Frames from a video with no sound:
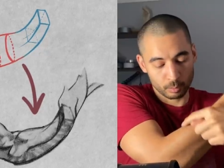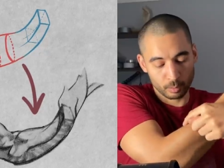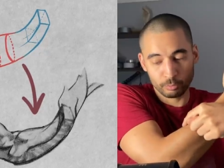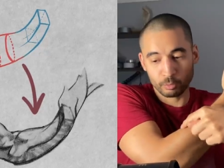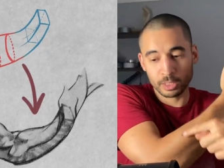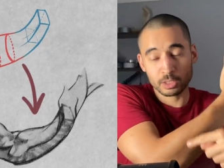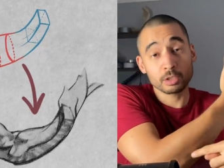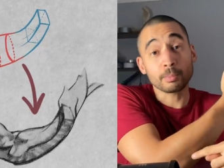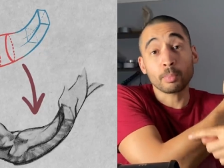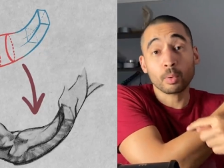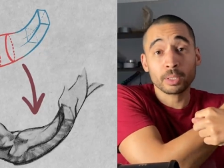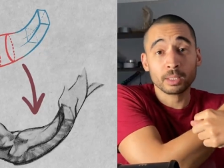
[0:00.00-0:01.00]
We've reached a
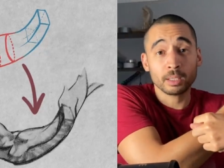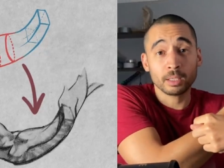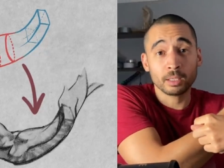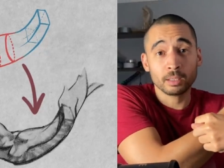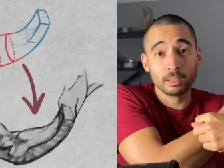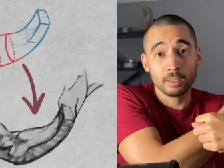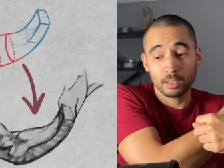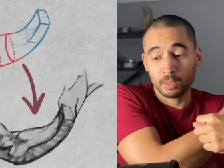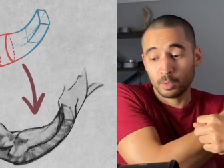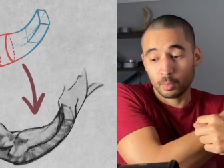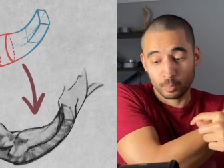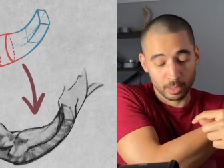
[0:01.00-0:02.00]
point here
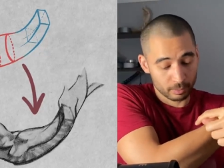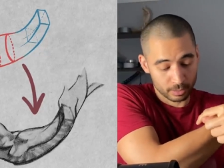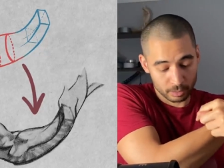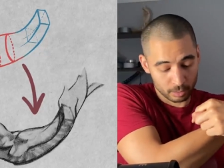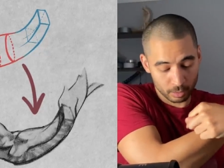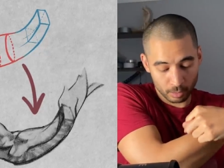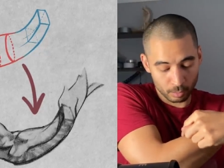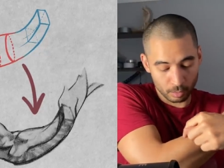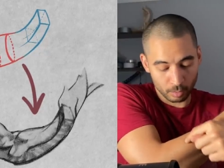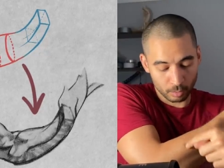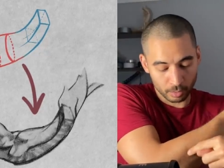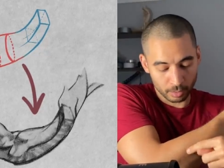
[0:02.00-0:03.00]
where it's no
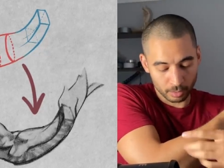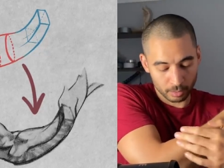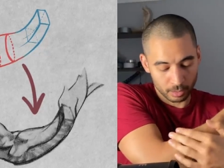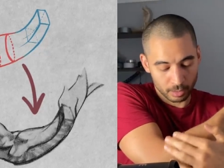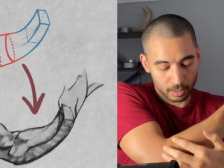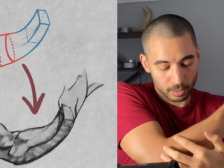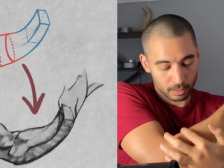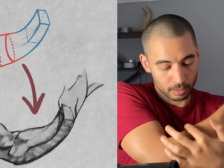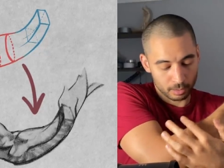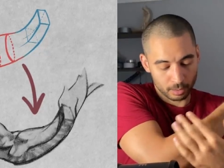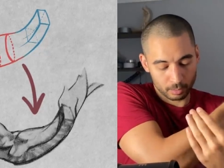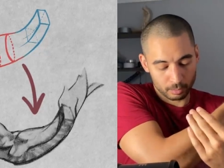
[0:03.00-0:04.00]
longer,
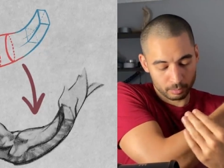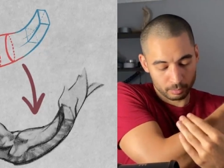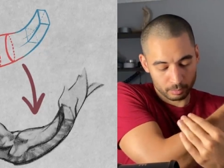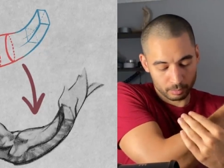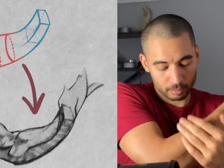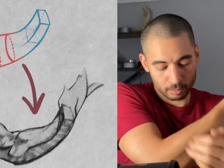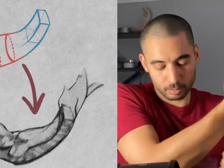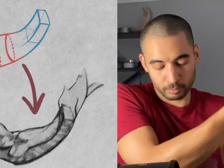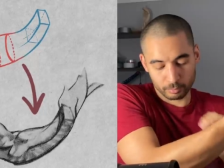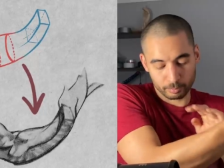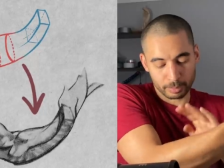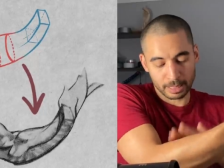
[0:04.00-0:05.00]
you know,
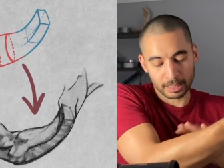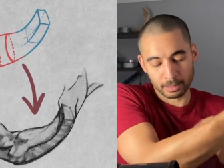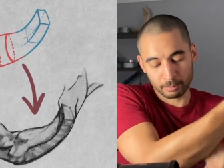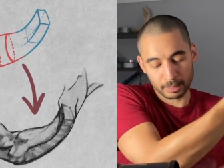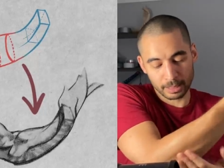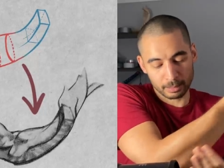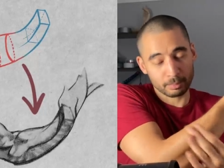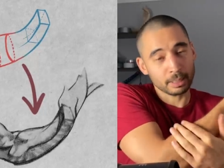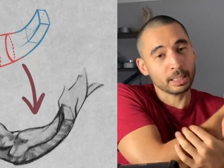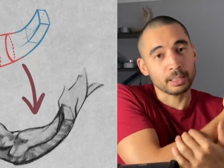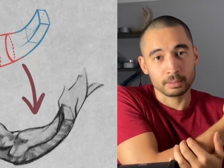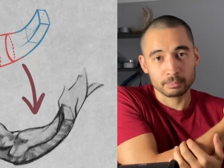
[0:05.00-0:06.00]
plane, plane,
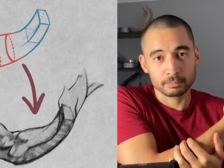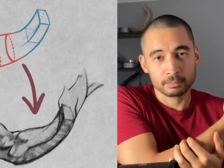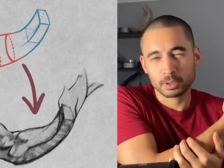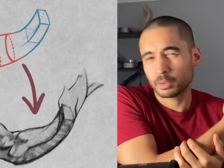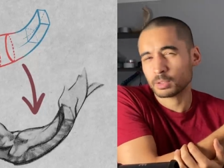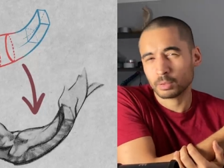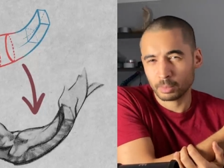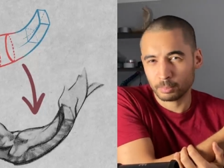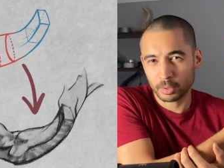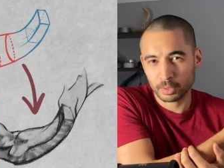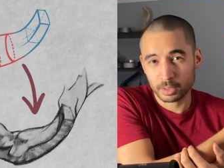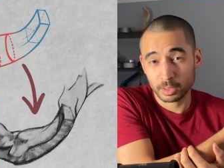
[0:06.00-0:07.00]
plane. So it's not a
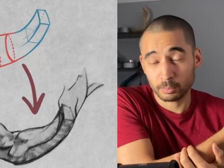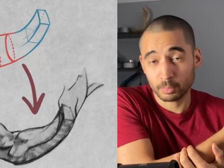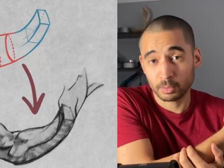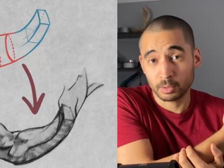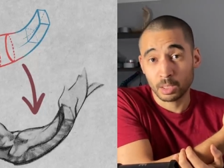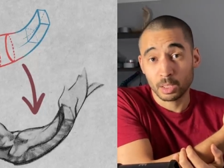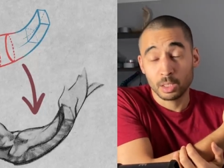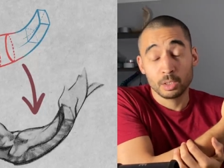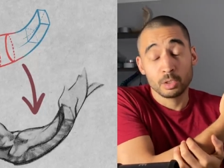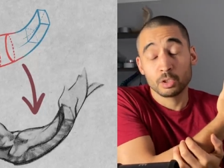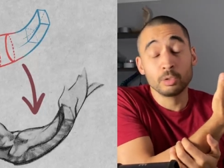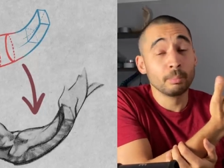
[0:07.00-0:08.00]
box anymore.
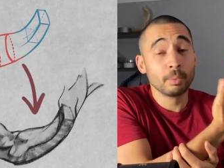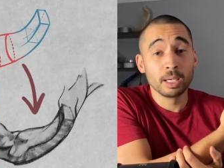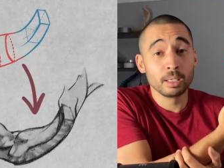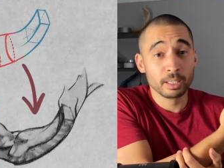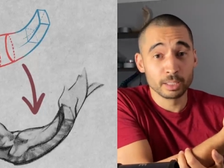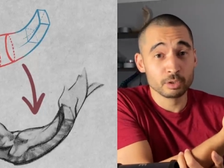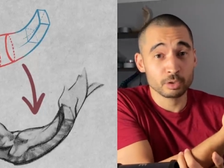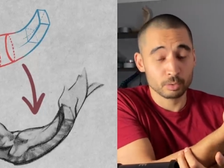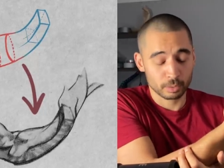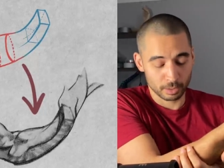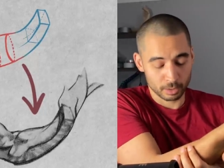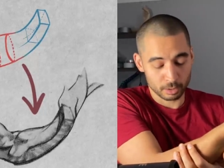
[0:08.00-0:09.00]
You might like to
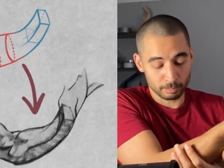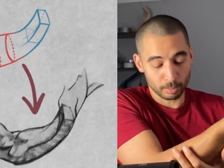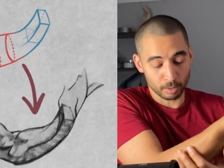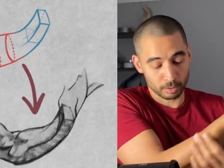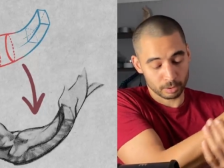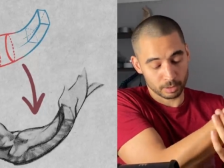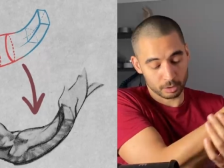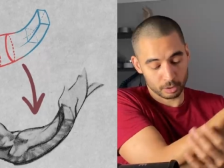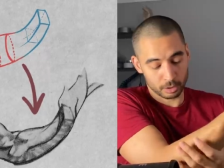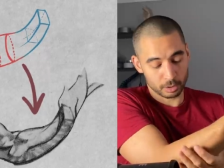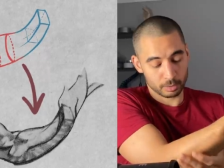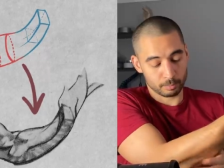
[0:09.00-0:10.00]
draw it as a box and
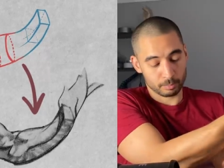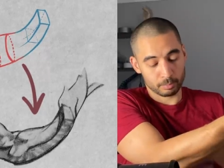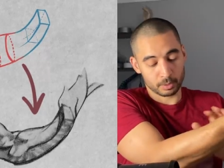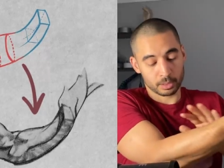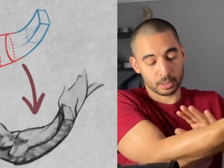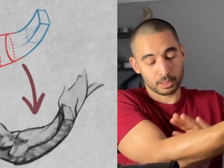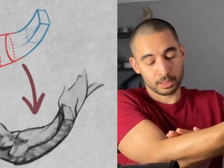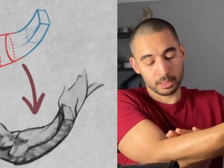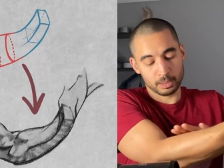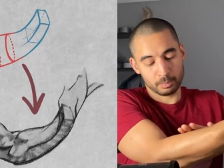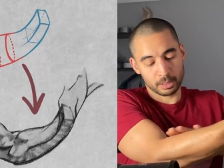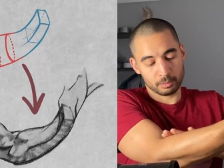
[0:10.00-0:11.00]
just, because
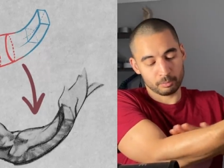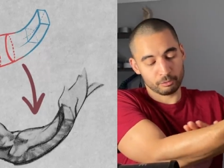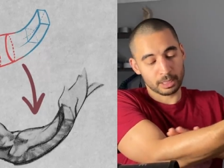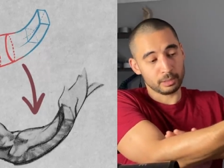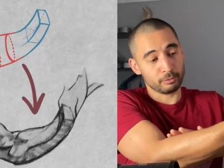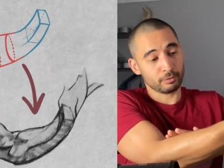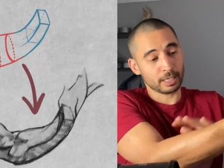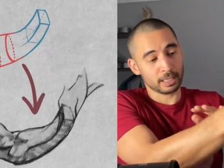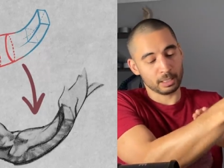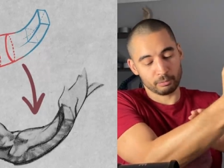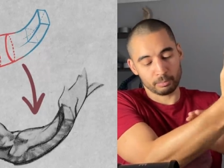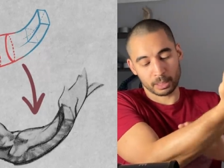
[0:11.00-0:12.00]
this bit's fairly
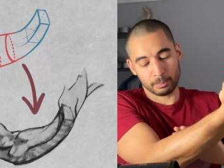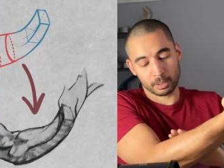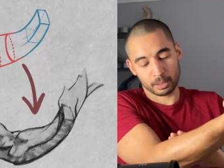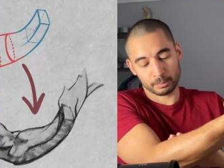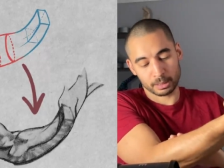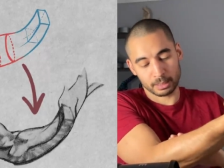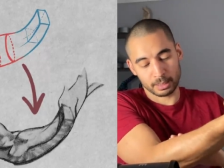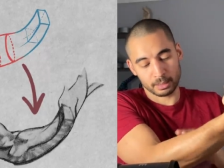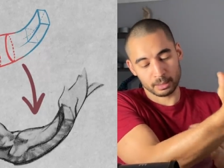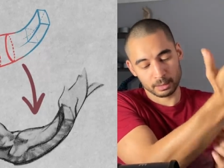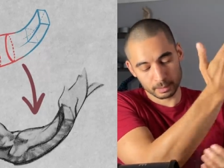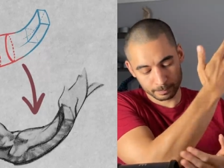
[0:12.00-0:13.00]
flat if my palm is like
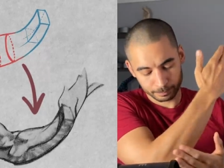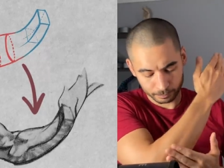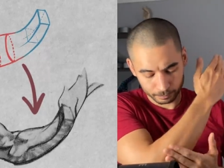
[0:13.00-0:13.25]
this,